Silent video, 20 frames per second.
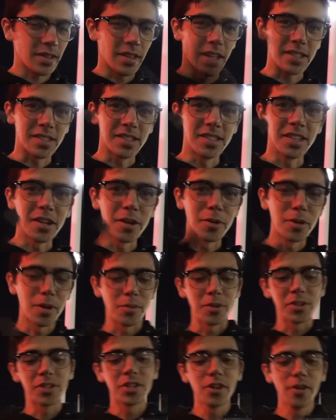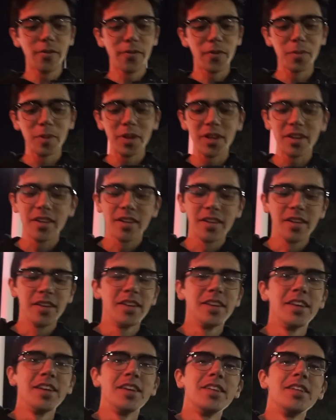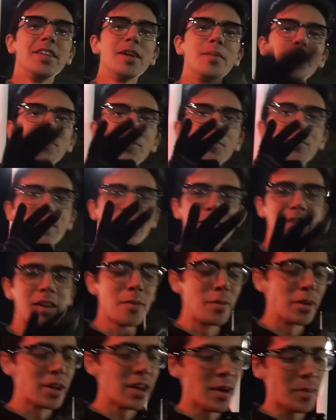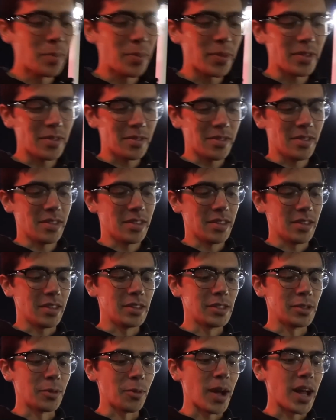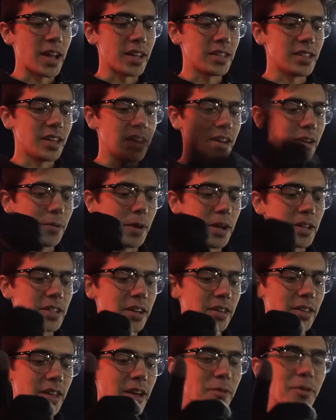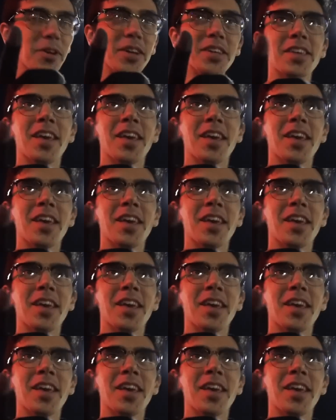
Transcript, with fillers: That's ditto number two for me. Number three's coming up. It's a rattata right down that way.